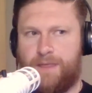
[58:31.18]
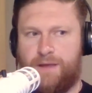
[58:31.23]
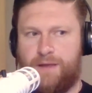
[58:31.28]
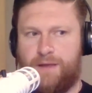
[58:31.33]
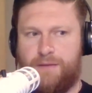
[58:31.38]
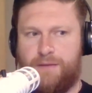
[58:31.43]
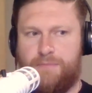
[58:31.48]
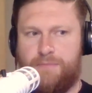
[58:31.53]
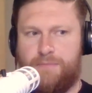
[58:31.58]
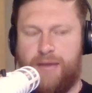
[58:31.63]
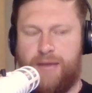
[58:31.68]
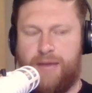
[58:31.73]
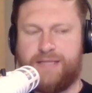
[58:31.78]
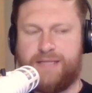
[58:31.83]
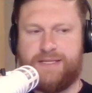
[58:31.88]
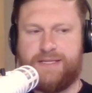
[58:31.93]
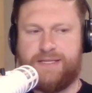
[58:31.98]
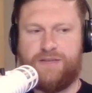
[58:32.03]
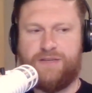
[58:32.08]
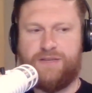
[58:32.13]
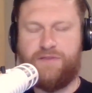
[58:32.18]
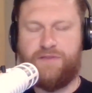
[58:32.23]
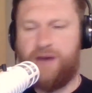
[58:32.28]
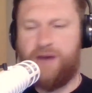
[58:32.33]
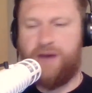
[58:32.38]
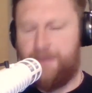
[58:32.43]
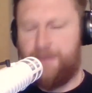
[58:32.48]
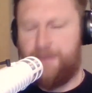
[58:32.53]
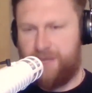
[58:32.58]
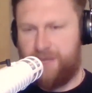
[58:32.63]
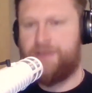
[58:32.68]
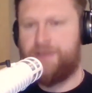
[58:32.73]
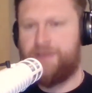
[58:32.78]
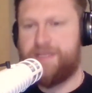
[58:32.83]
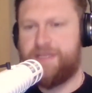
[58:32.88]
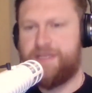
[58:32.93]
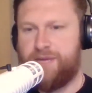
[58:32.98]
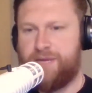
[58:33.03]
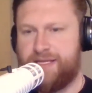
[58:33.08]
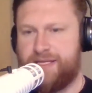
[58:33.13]
masses of, I mean,
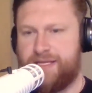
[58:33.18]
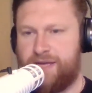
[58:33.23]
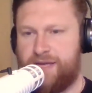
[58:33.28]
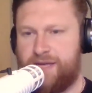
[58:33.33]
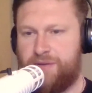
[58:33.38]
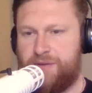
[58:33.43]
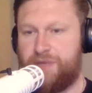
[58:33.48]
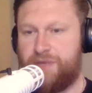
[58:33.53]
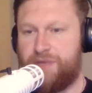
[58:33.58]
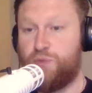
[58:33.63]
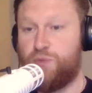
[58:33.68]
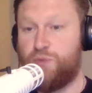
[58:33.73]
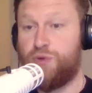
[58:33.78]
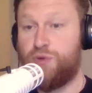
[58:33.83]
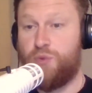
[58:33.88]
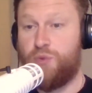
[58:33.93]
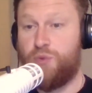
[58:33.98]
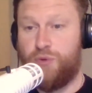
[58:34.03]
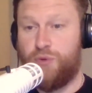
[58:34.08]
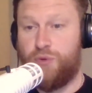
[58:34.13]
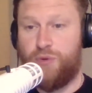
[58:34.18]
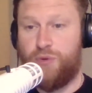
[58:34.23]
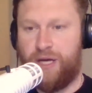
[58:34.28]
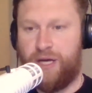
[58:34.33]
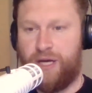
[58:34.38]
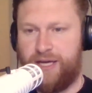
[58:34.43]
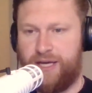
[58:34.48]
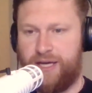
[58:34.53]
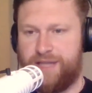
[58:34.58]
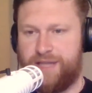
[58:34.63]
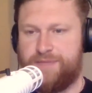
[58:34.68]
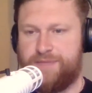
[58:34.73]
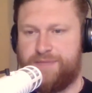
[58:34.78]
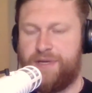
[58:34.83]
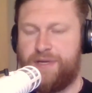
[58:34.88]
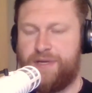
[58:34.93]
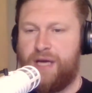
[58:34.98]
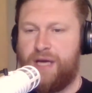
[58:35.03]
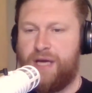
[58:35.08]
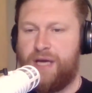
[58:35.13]
this might sound a bit woo-woo, I guess,
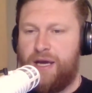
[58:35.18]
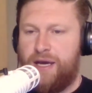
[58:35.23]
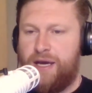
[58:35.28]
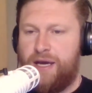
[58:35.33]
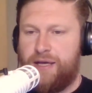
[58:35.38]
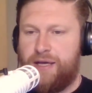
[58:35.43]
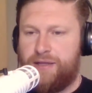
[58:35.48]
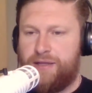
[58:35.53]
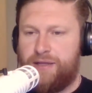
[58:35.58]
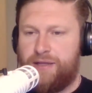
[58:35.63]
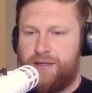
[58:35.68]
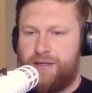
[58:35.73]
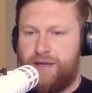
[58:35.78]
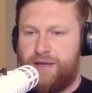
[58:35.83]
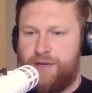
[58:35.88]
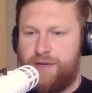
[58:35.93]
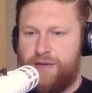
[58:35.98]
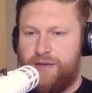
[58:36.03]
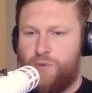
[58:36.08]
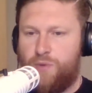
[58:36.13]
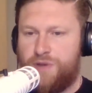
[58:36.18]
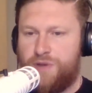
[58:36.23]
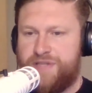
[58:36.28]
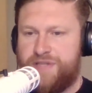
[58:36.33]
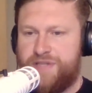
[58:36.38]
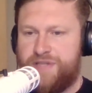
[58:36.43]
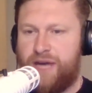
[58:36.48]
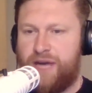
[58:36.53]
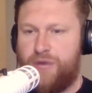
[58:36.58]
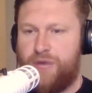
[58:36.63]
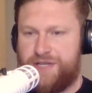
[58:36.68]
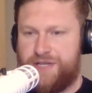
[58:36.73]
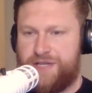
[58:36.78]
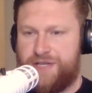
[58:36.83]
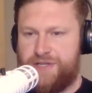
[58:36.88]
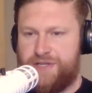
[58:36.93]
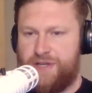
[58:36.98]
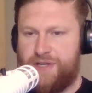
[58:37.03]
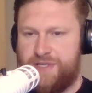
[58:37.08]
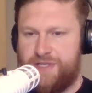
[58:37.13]
but in what direction
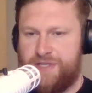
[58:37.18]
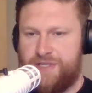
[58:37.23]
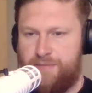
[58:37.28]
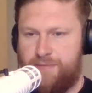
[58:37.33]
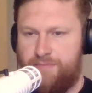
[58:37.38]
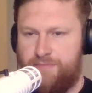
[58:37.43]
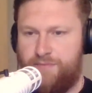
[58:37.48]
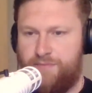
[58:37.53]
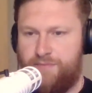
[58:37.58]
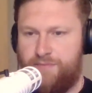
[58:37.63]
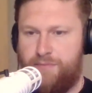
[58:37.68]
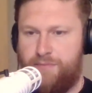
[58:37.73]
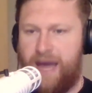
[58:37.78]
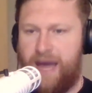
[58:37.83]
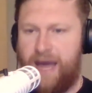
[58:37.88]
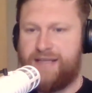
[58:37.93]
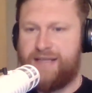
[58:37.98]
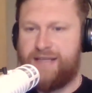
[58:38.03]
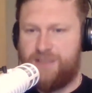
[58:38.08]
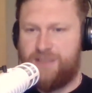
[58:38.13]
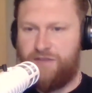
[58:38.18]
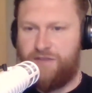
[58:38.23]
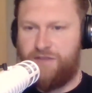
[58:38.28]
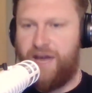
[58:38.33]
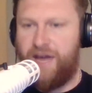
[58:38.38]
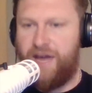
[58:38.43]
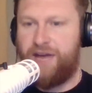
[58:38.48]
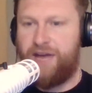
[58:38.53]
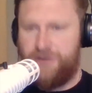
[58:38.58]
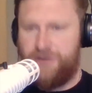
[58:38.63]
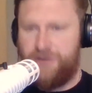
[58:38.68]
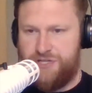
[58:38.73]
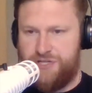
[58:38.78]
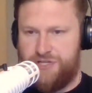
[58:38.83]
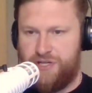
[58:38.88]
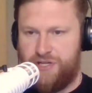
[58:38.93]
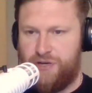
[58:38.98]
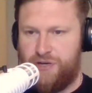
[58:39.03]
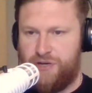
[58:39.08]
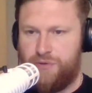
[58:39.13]
does the mass of energy
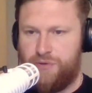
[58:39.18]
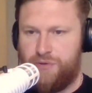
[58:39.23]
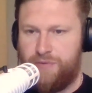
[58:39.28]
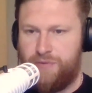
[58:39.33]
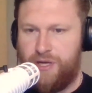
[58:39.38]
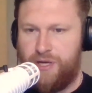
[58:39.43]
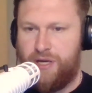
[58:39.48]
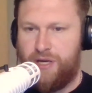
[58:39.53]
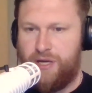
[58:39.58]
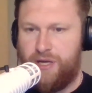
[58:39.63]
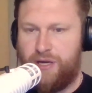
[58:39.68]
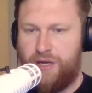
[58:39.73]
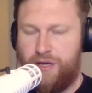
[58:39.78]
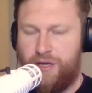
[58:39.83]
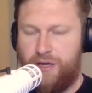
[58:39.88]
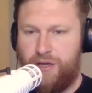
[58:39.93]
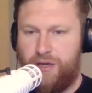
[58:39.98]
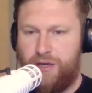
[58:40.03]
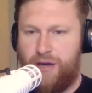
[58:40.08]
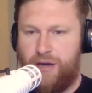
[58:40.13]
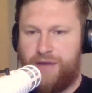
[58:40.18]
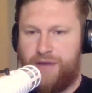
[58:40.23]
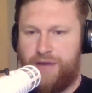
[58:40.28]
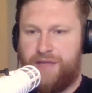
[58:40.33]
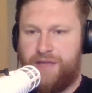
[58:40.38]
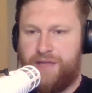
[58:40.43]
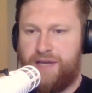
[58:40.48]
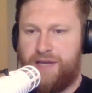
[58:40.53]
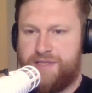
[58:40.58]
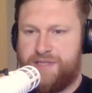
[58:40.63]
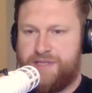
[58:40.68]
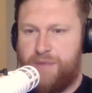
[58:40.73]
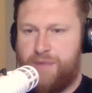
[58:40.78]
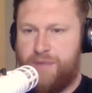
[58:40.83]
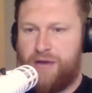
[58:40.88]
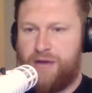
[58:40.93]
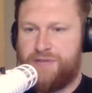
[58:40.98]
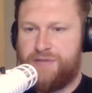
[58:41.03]
go? I think it's about